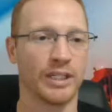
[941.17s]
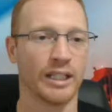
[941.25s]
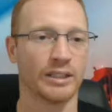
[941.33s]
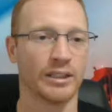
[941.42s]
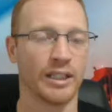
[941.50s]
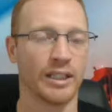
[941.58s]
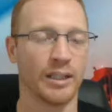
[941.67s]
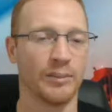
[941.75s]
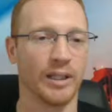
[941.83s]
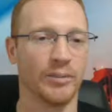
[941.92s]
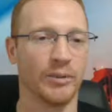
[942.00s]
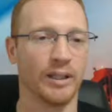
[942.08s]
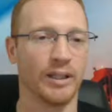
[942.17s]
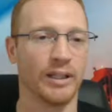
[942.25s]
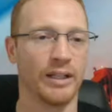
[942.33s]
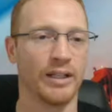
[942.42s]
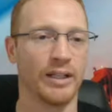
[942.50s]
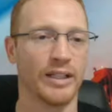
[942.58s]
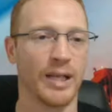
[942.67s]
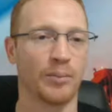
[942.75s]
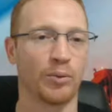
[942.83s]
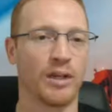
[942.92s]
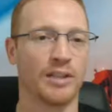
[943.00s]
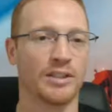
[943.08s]
is cash game playable, and at
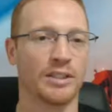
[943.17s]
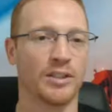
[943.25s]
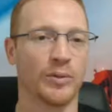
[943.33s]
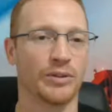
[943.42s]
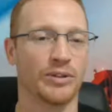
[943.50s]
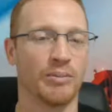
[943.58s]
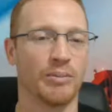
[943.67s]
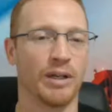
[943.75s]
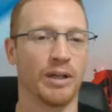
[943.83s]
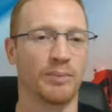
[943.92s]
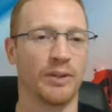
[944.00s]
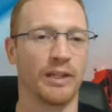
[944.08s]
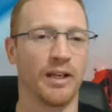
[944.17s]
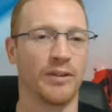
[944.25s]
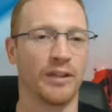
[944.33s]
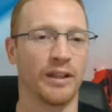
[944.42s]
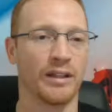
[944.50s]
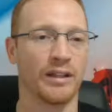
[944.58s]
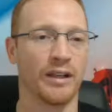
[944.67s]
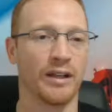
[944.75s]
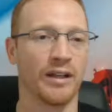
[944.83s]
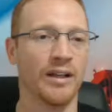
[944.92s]
that price, it's almost a must play, I think.